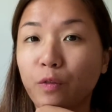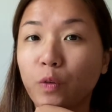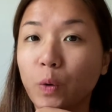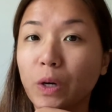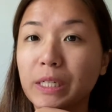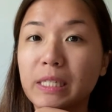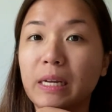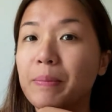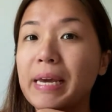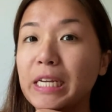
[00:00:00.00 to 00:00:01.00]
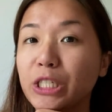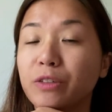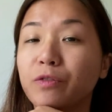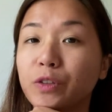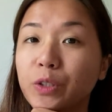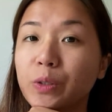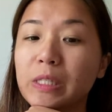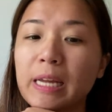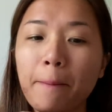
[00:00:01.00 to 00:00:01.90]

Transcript: for some Asian foods.